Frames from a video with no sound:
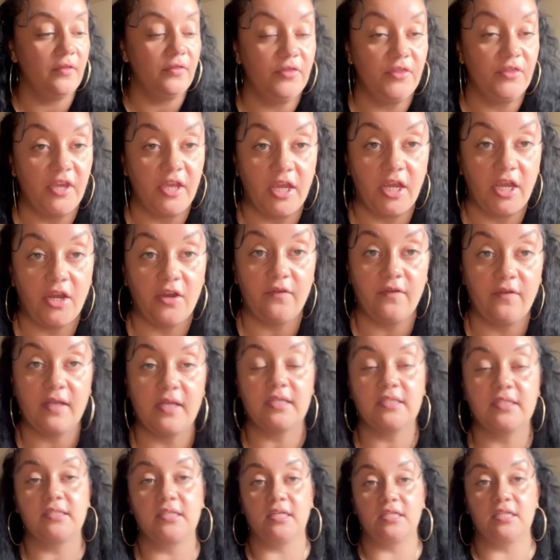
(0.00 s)
the
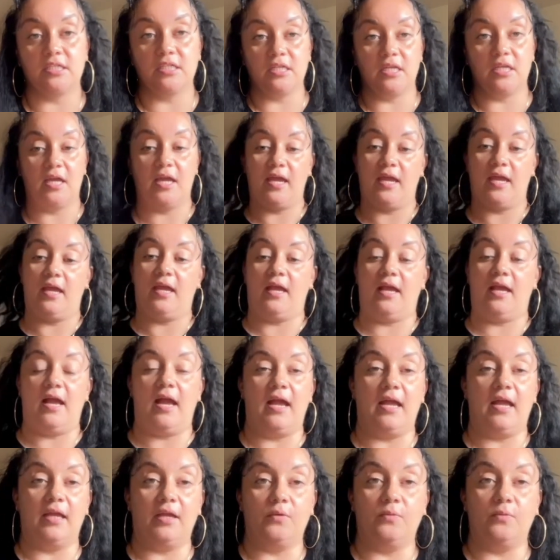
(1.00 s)
earrings that she had
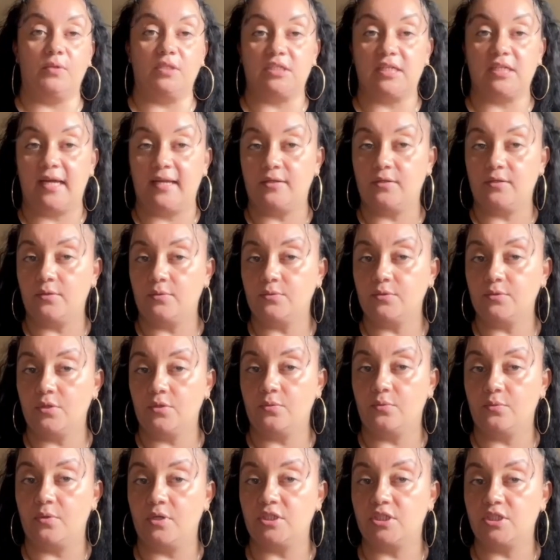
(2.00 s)
gotten, which I don't know
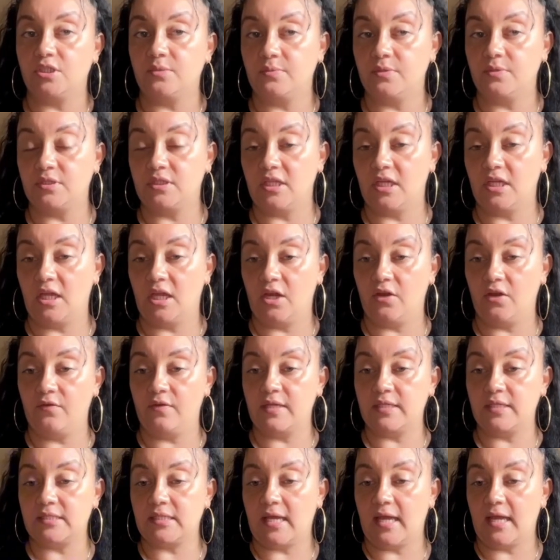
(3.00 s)
where she put the
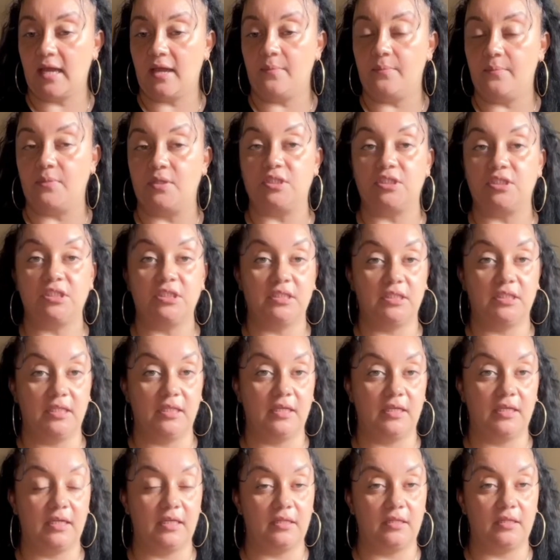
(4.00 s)
earrings at, but she
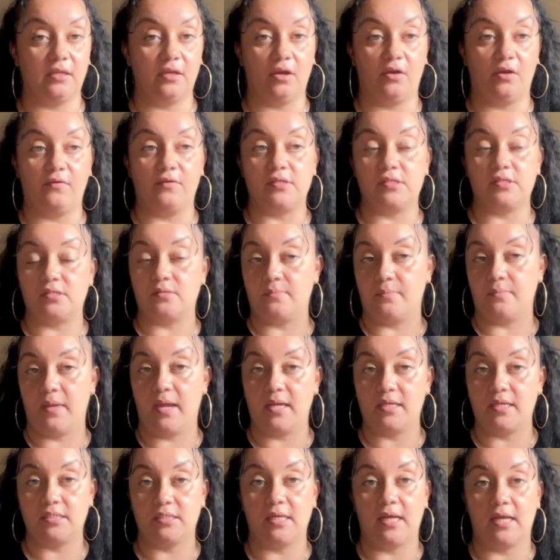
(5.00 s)
did get the earrings to
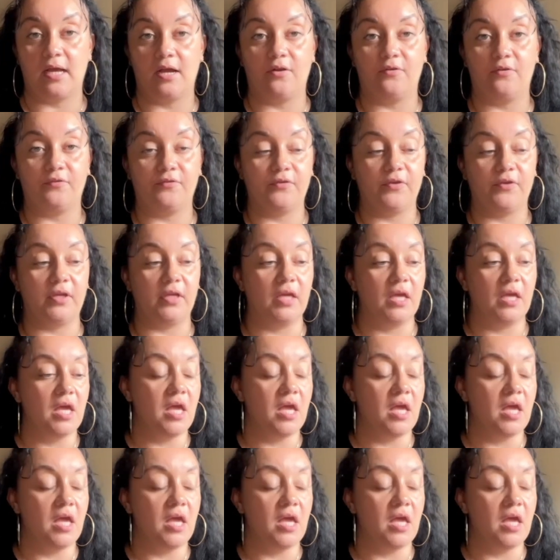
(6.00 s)
match the outfit.